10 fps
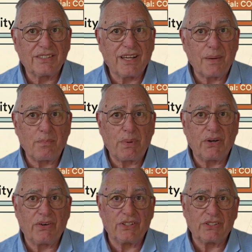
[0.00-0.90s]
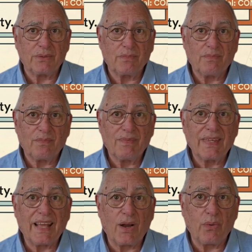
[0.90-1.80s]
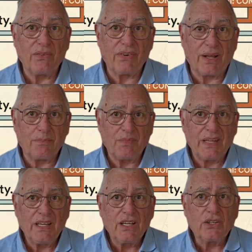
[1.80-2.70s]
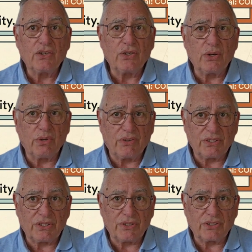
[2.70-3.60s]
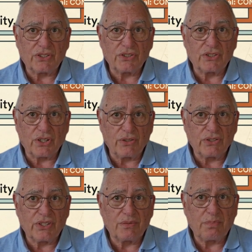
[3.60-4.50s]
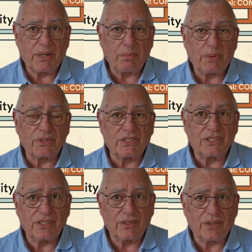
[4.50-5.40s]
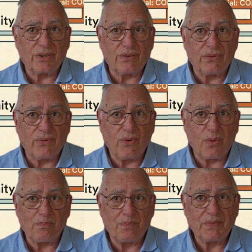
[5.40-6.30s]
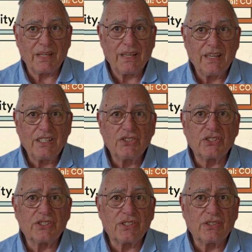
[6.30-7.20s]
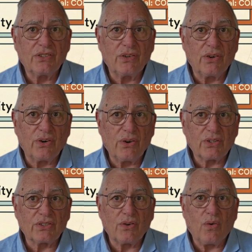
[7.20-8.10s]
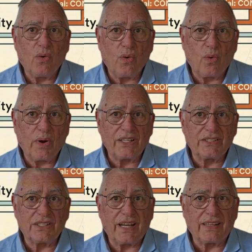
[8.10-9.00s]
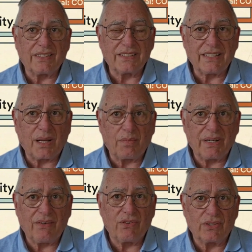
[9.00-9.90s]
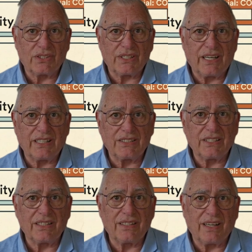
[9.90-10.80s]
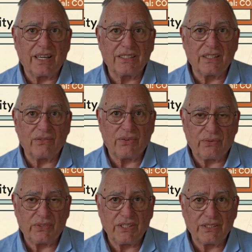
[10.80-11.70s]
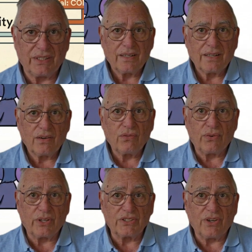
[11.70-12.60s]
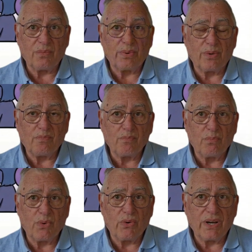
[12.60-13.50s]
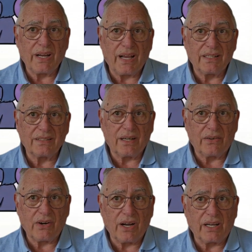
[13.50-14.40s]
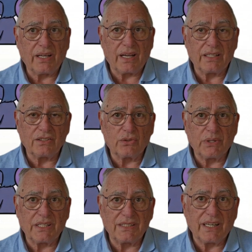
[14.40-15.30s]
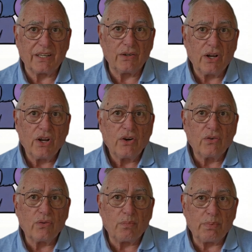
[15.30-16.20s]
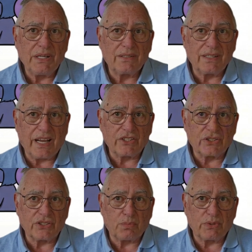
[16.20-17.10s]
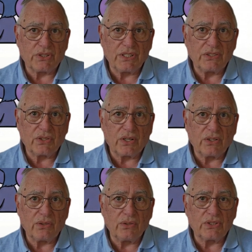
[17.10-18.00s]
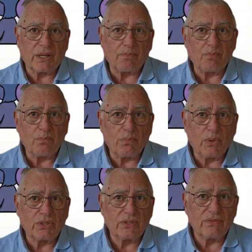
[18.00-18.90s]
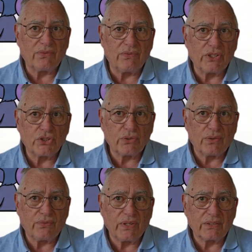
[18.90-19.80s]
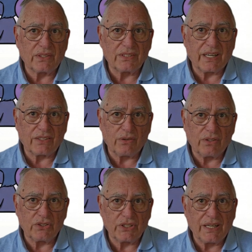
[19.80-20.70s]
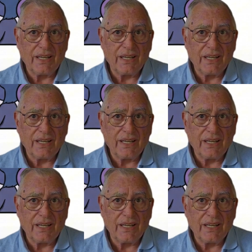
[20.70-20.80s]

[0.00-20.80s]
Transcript: time periods. However, newer research shows that people still conform, just not always at the same levels as in the 1950s. For example, Mori and Arai in 2010 repeated Asch's procedure using modern visual filter technology,